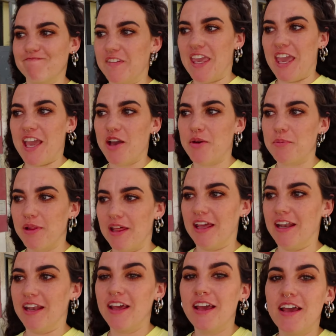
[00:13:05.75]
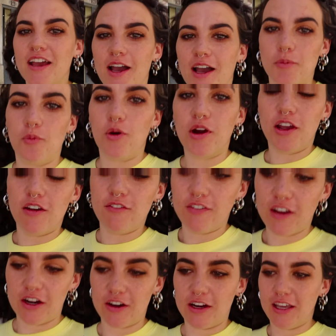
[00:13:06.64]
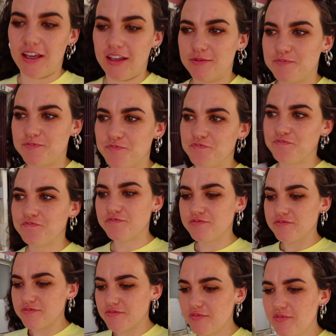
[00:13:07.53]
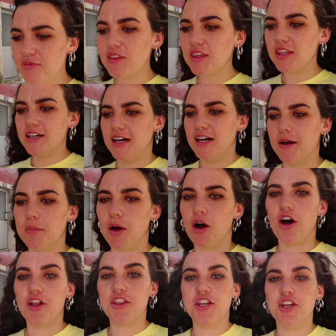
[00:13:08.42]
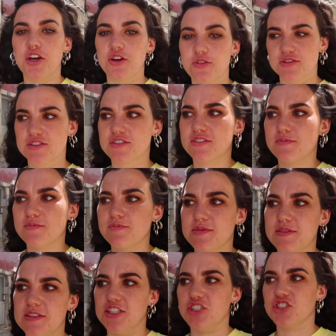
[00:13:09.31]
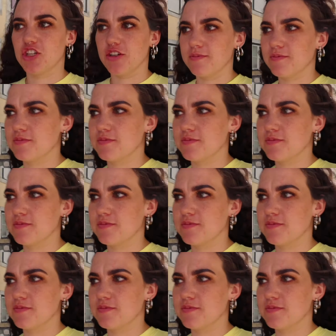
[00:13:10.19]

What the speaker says: Can't complain. I'm wearing a very on-nose t-shirt.